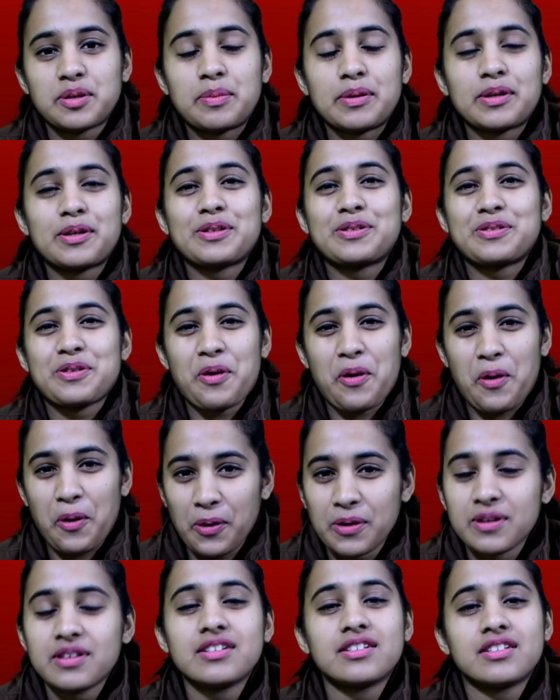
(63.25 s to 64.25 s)
because
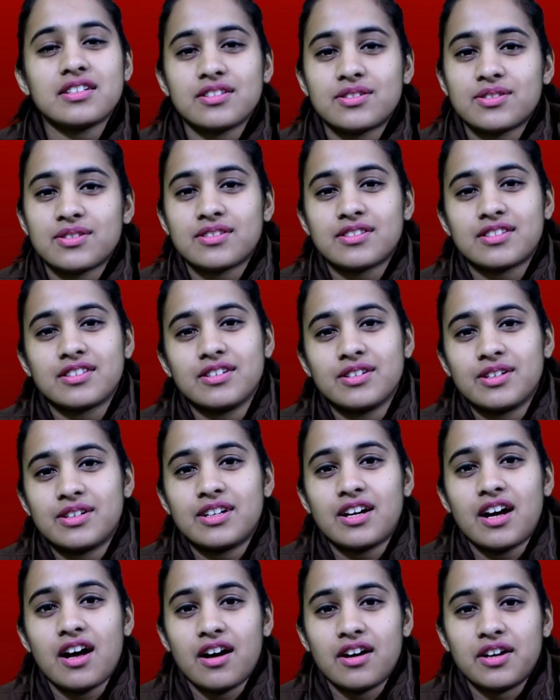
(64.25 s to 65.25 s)
all the teachers here
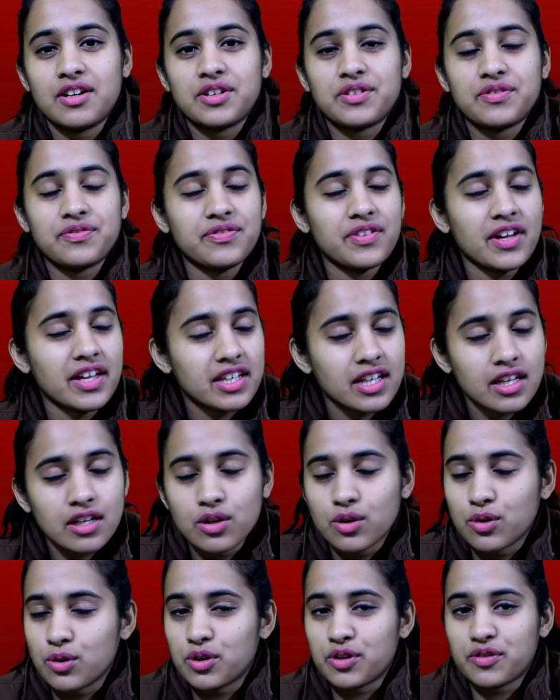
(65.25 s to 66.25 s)
are very
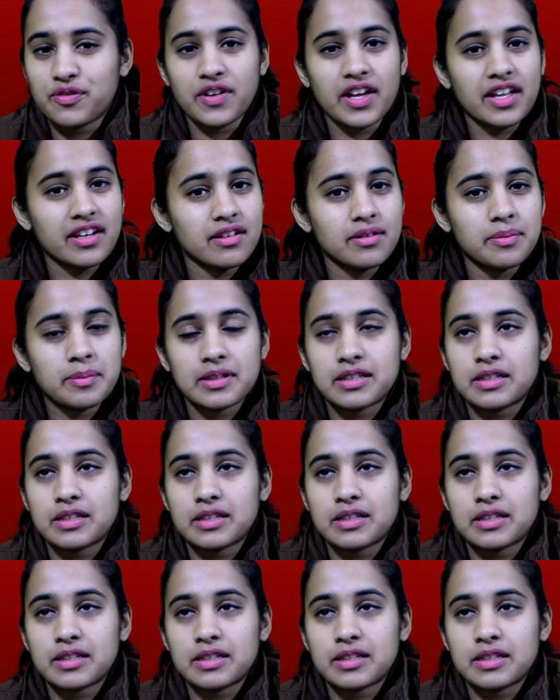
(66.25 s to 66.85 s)
good, very,